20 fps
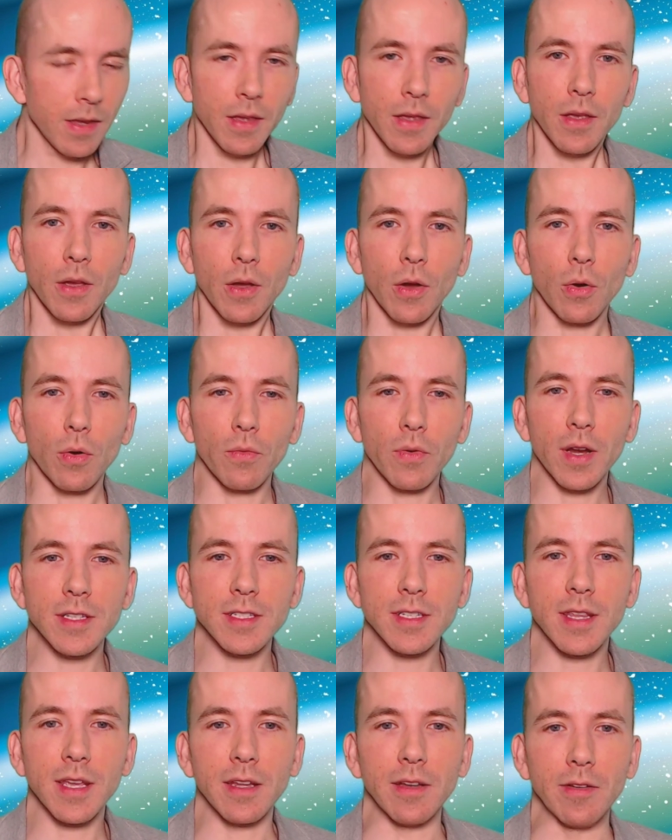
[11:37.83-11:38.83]
Alrighty
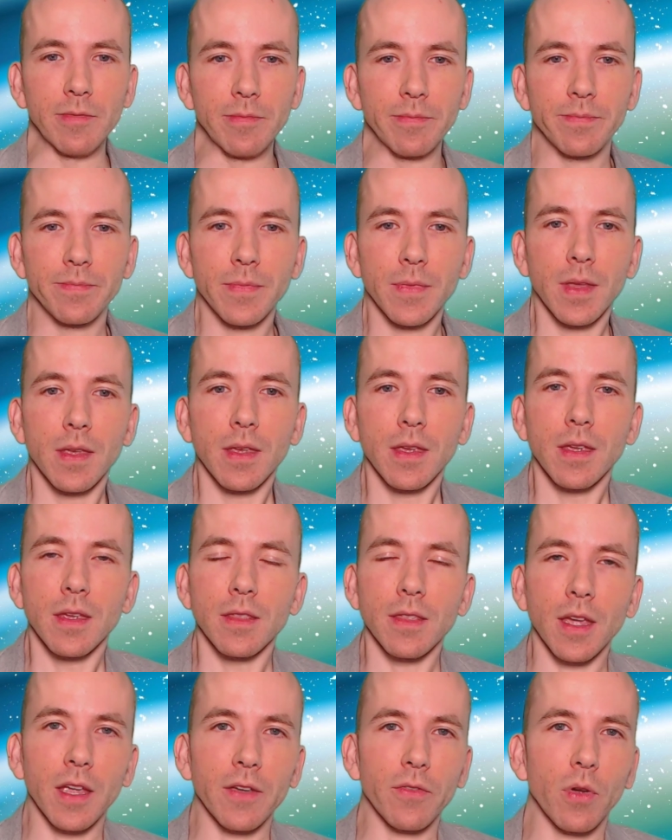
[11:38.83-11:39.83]
then.
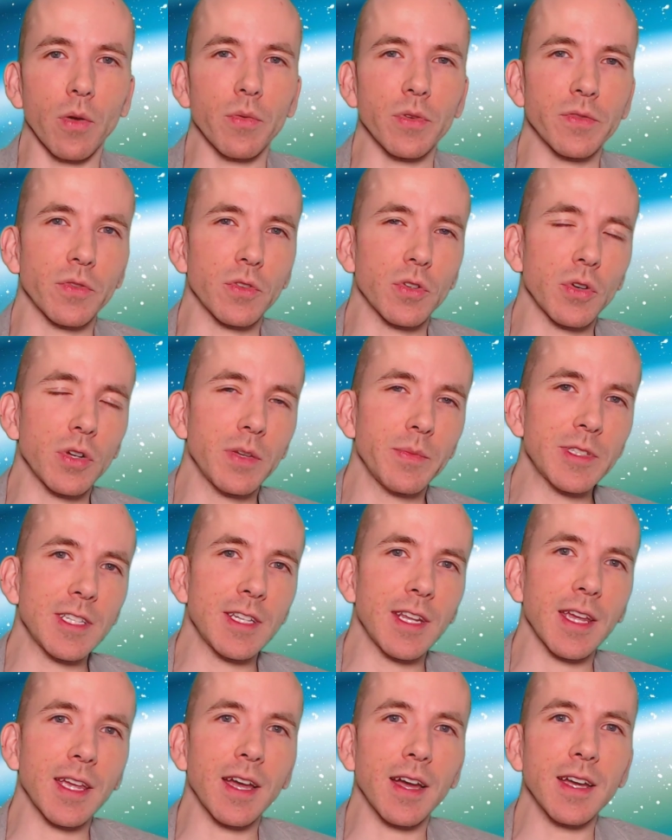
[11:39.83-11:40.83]
Thank you very much for joining me
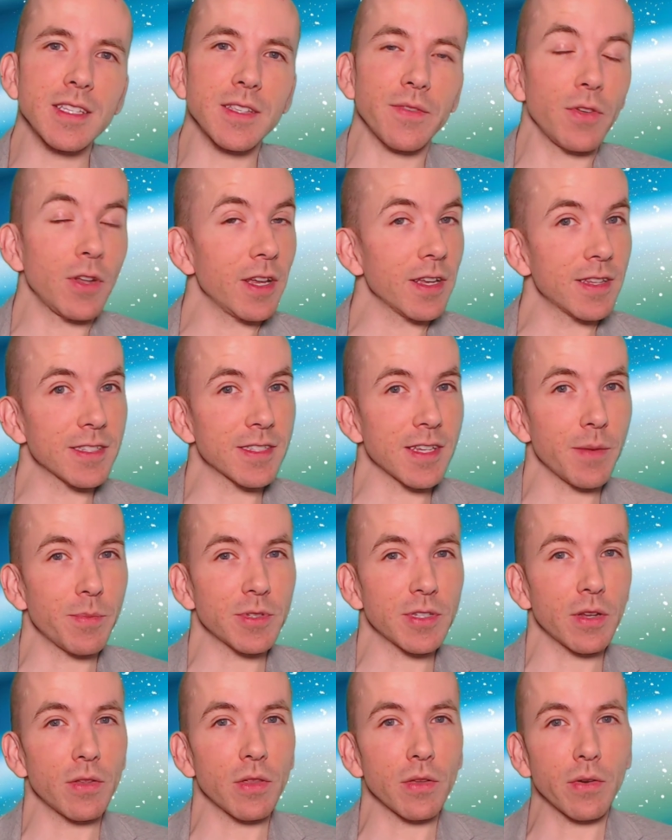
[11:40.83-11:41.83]
today, guys. If you like this
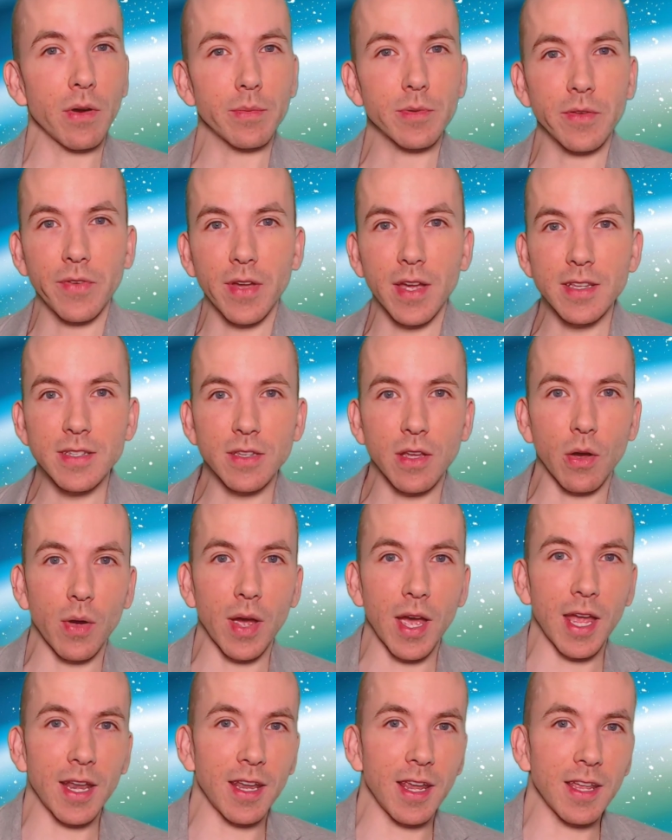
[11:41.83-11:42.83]
episode of the Cryptoverse, go
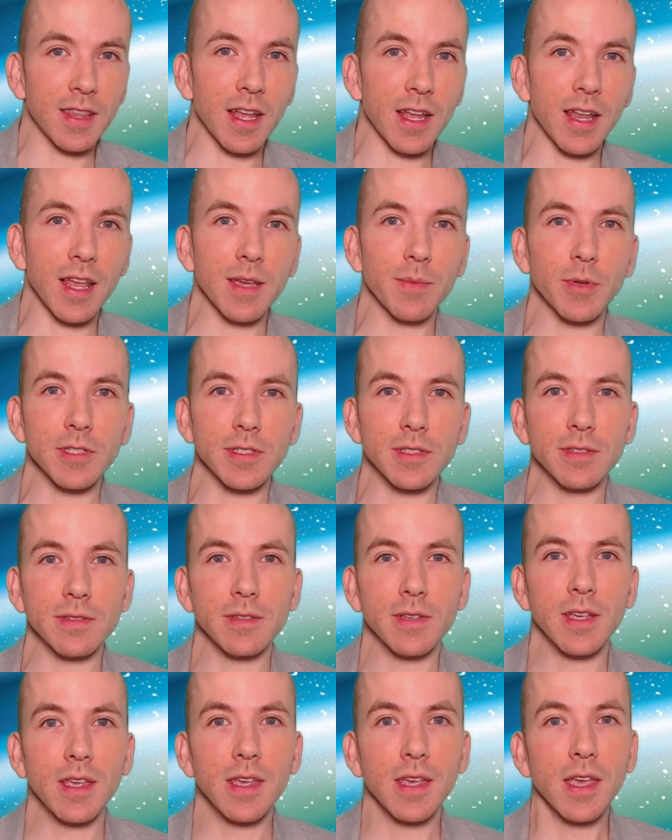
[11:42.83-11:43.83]
ahead and hit that like button.
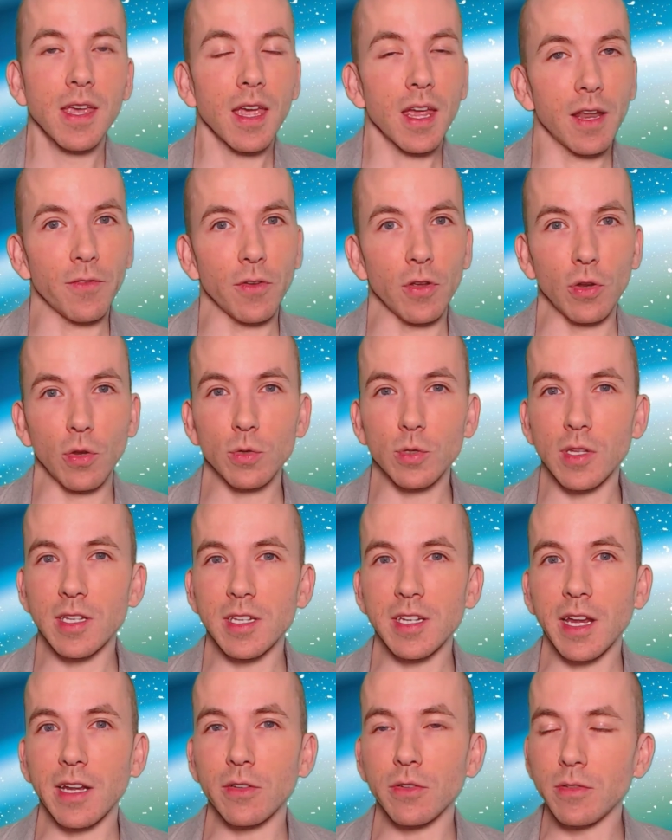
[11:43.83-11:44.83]
And if you're new to the
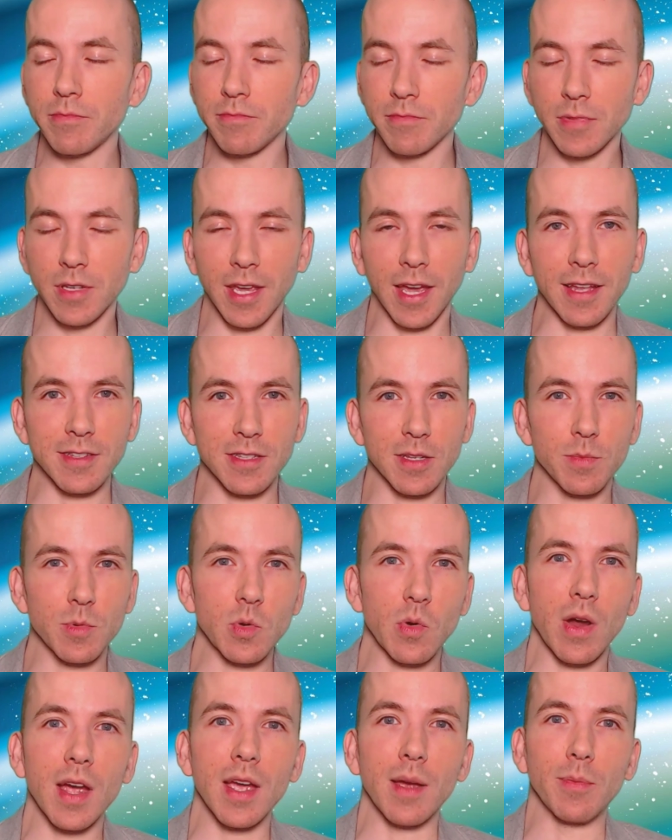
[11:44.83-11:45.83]
channel, get
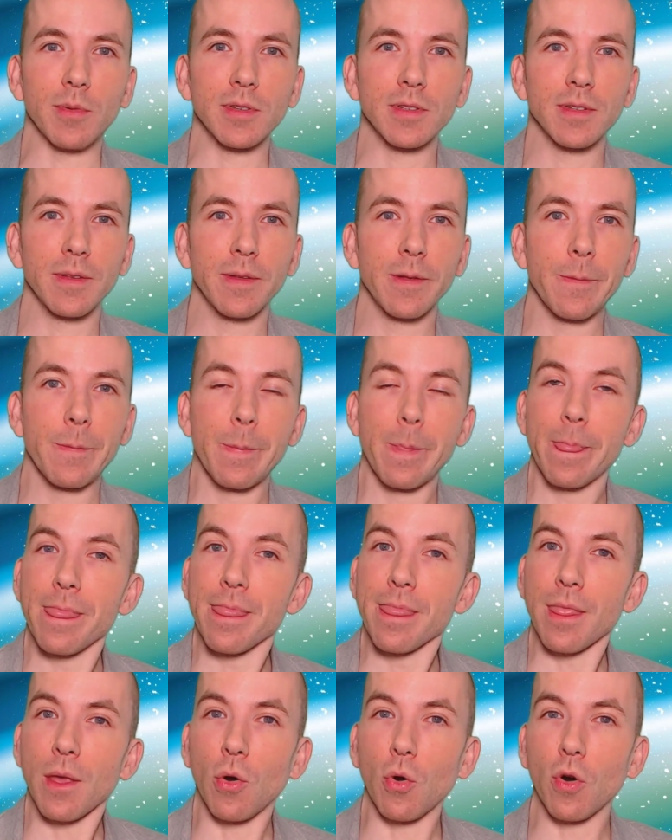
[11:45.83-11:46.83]
subscribed.
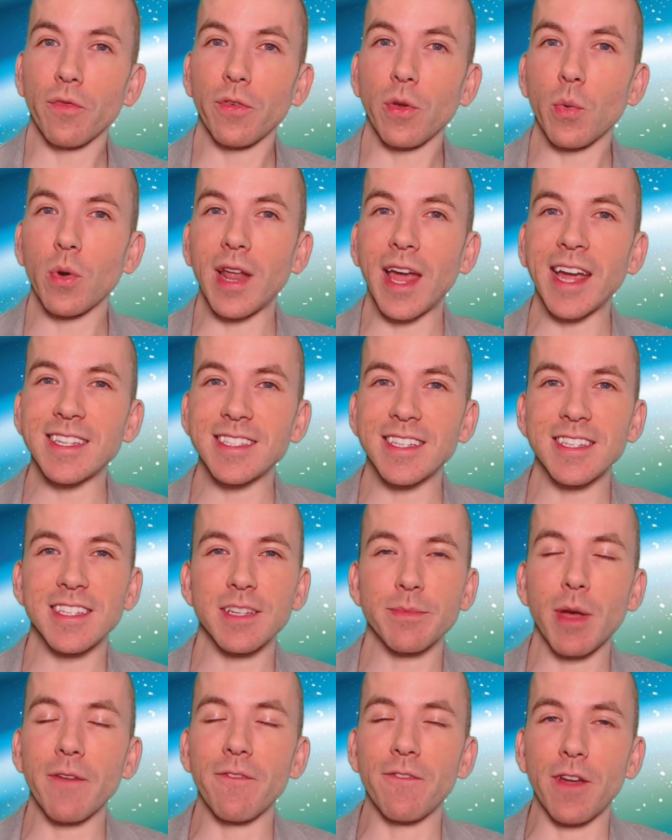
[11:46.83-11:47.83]
Or if you want access to
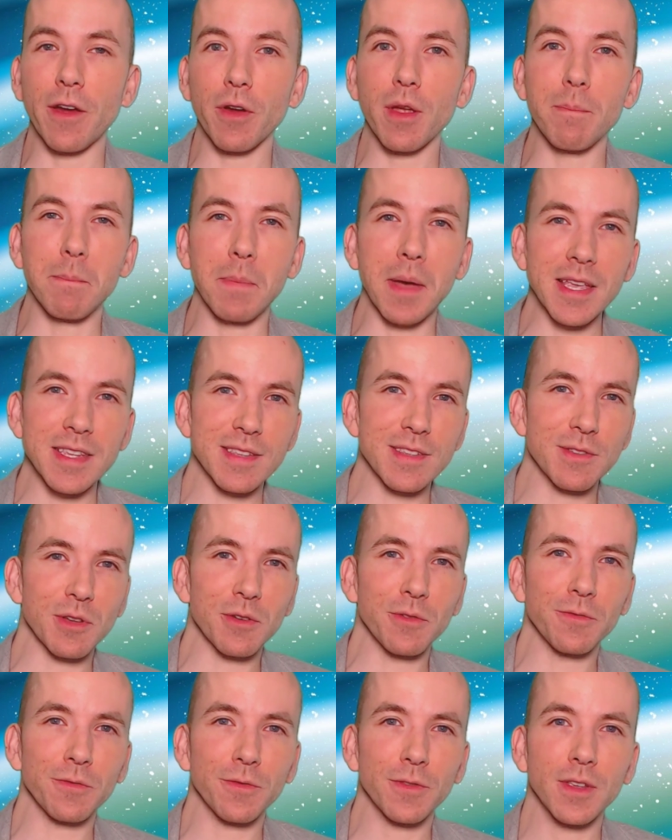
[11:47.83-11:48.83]
my very best
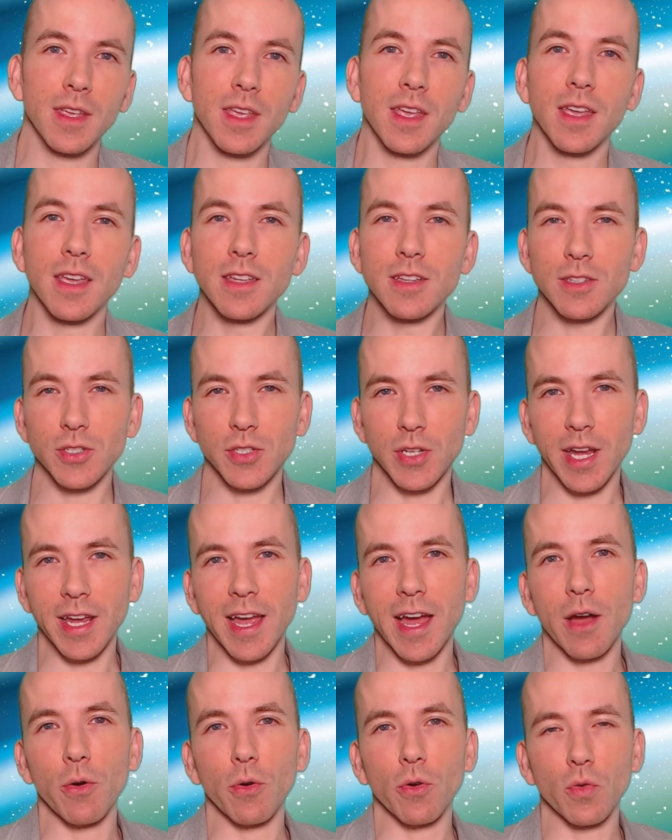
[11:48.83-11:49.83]
stuff, check
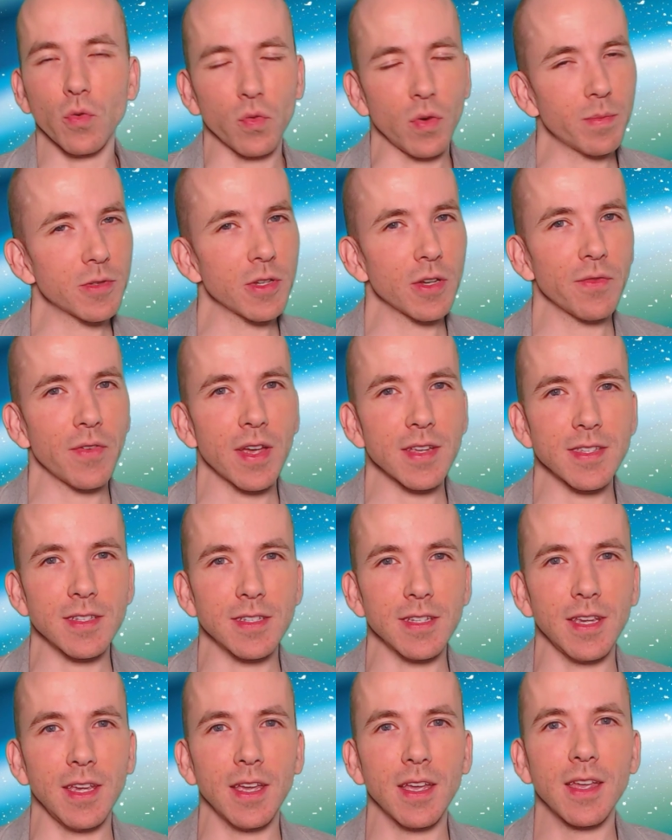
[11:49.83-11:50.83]
out
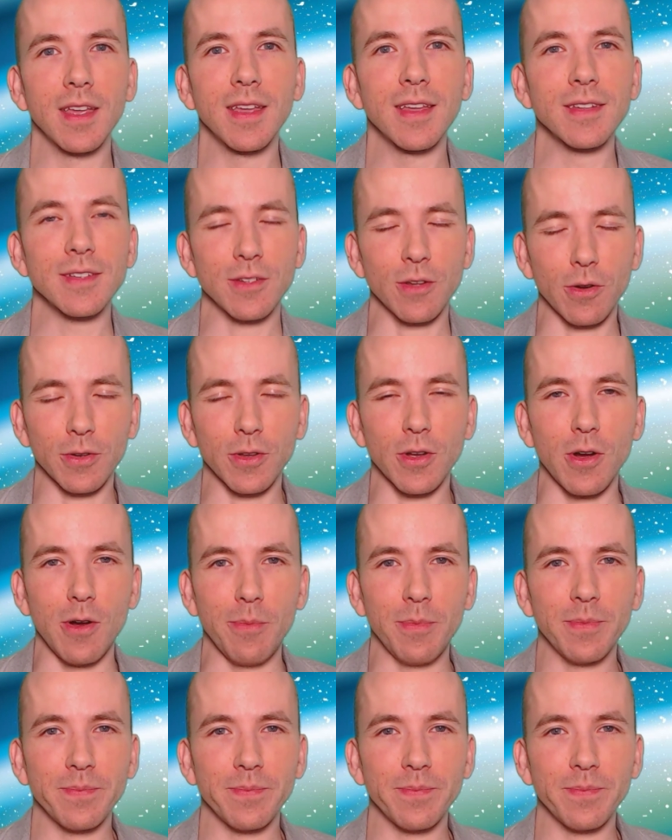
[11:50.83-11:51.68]
cryptoversity.com.